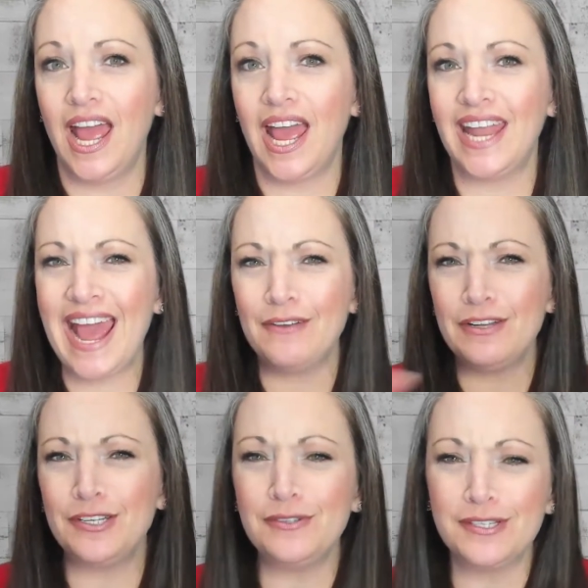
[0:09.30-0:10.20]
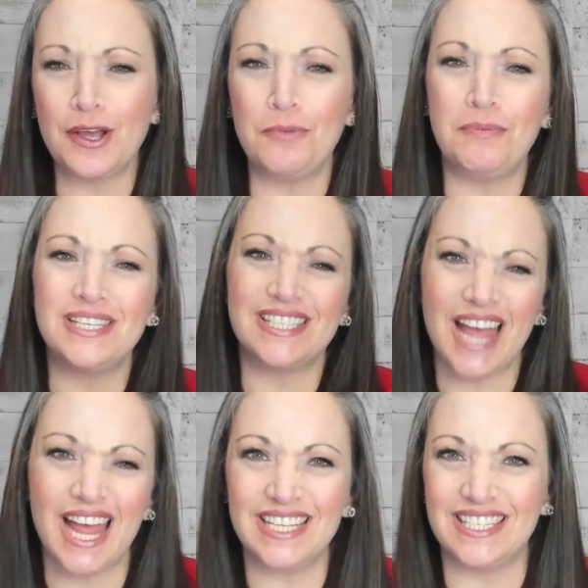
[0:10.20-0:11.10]
and how to do so
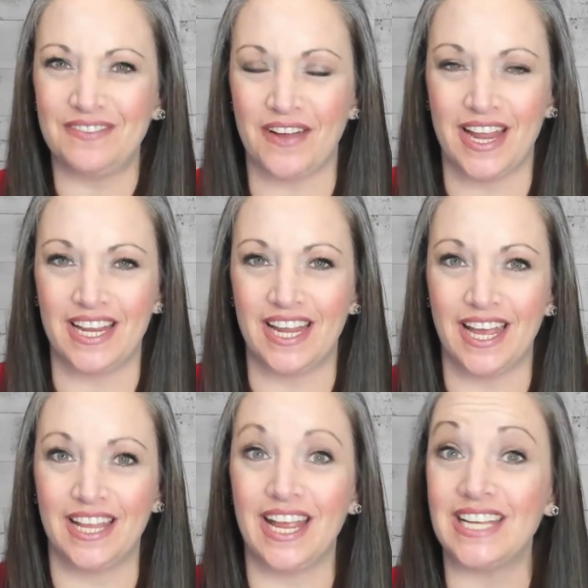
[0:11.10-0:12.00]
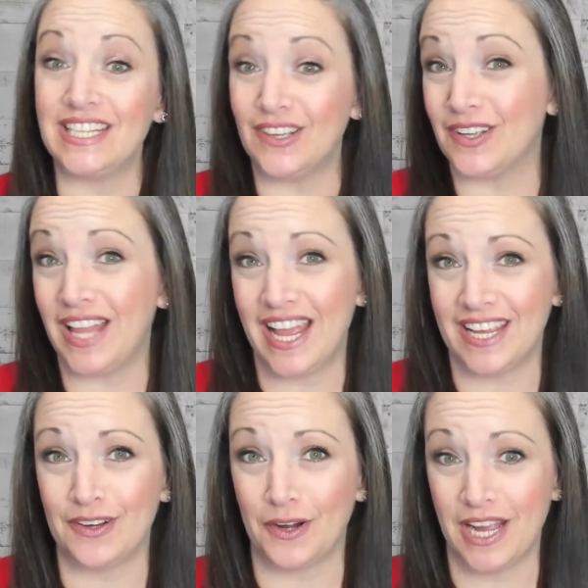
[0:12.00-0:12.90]
besides defining an ideal
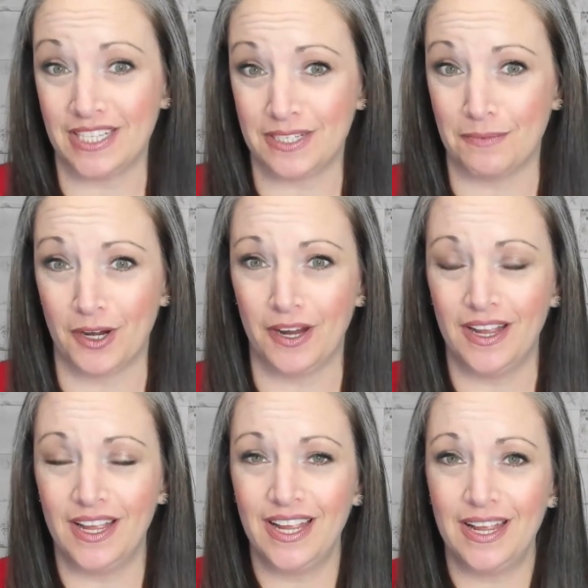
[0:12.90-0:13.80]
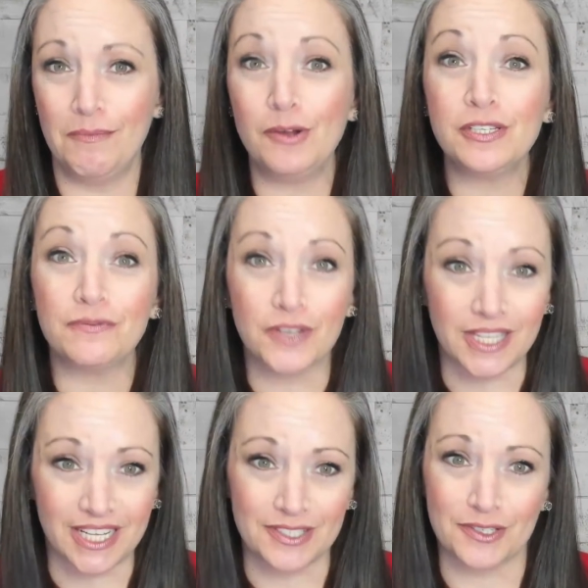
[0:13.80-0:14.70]
client or customer. Most
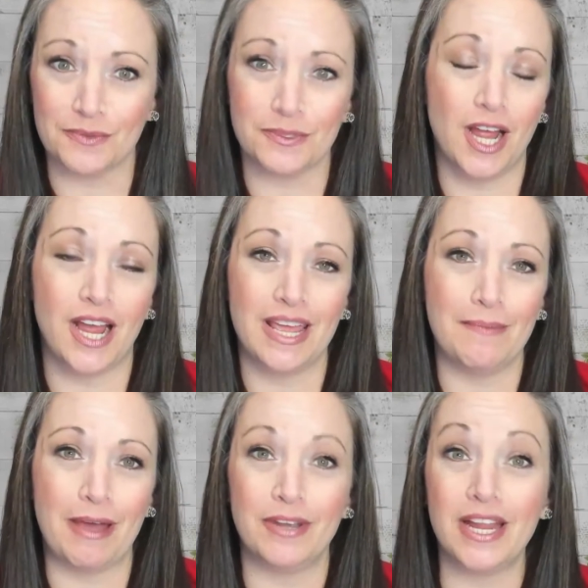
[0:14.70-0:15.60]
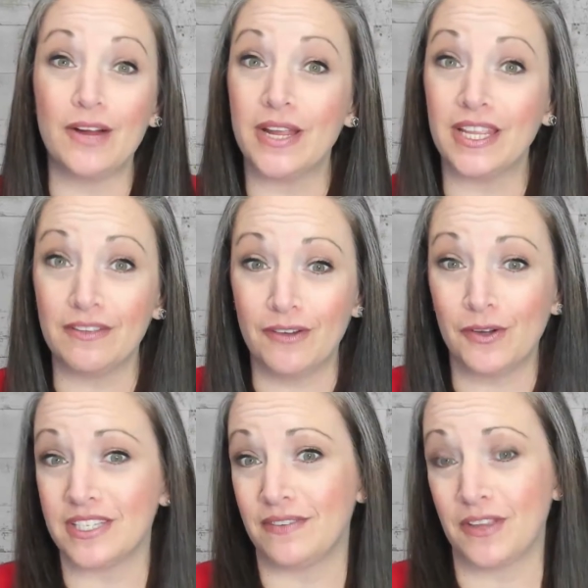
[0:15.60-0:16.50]
freelancers, when talking about narrowing the
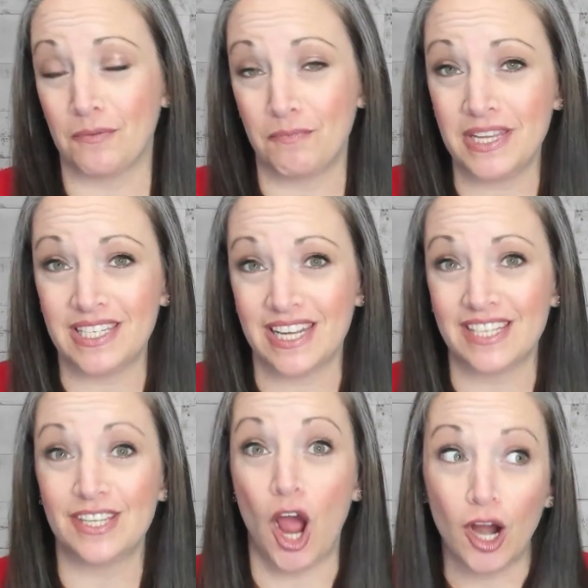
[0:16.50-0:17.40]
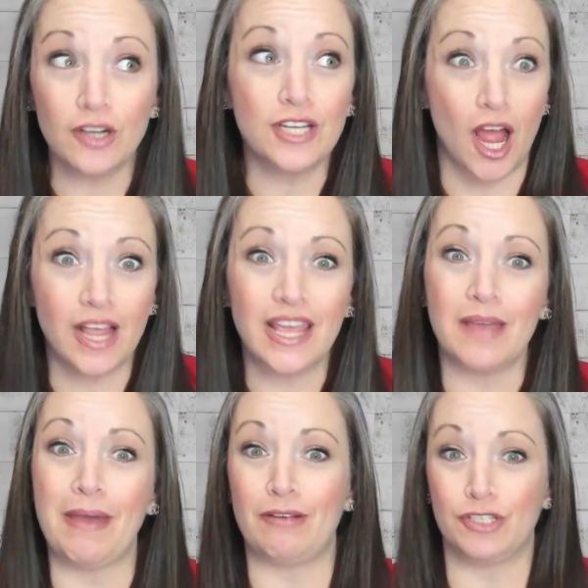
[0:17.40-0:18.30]
focus of their business, are talking
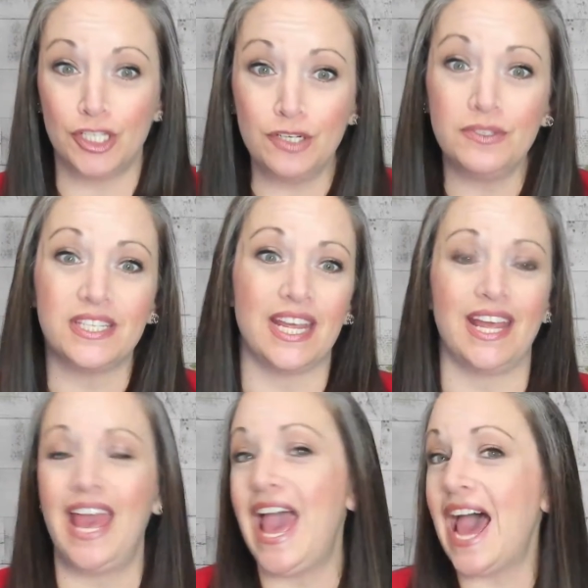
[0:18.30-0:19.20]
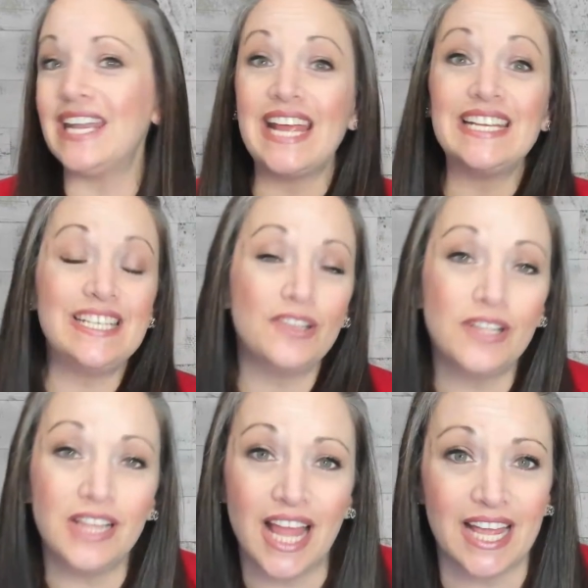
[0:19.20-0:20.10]
about choosing an ideal
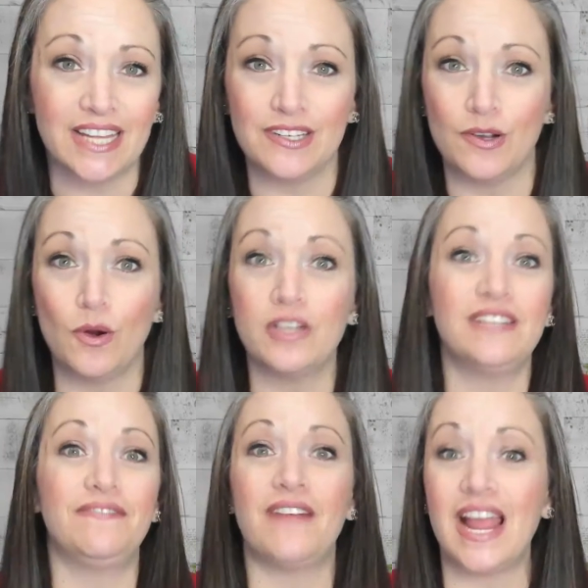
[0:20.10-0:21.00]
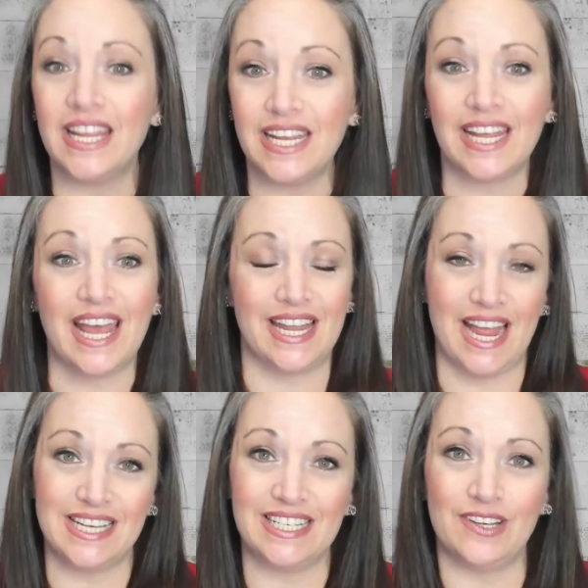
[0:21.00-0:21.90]
client or defining an
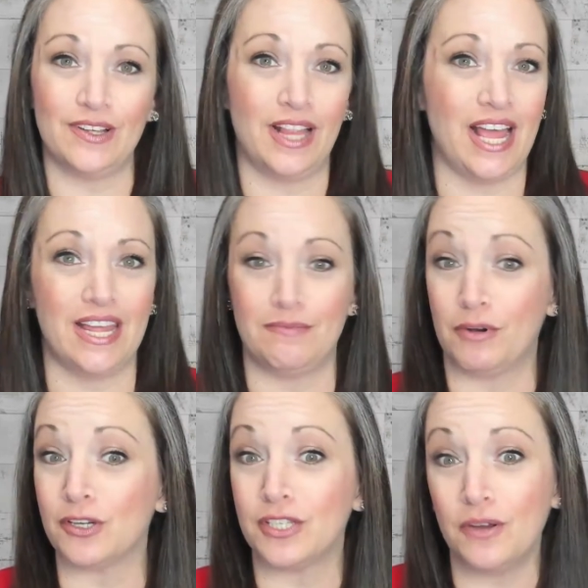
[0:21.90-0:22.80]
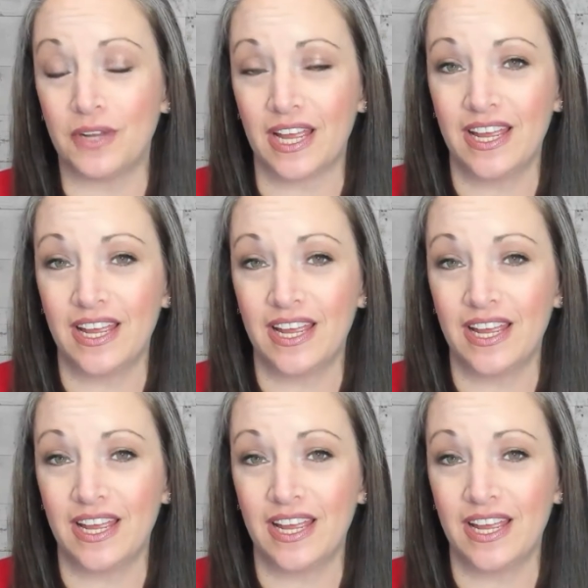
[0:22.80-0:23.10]
ideal client persona.